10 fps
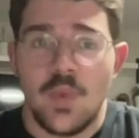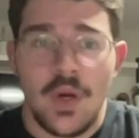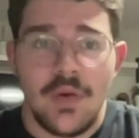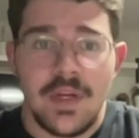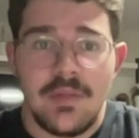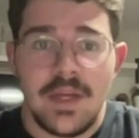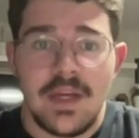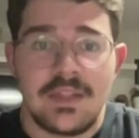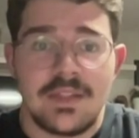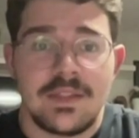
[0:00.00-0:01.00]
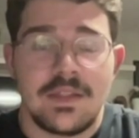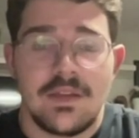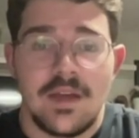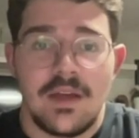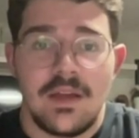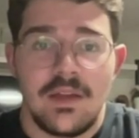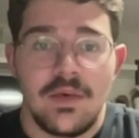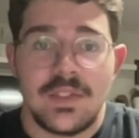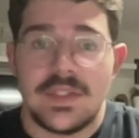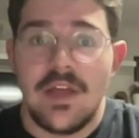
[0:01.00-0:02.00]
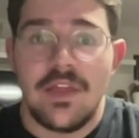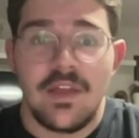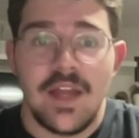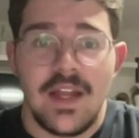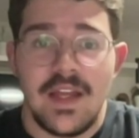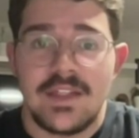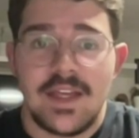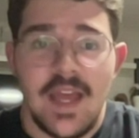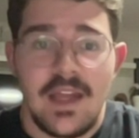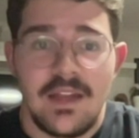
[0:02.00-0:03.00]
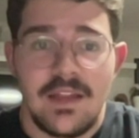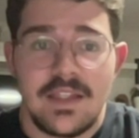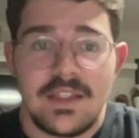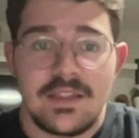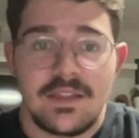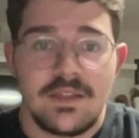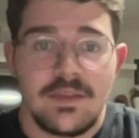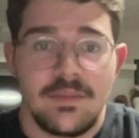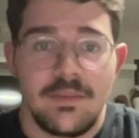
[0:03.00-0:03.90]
worried because there was nothing that indicated this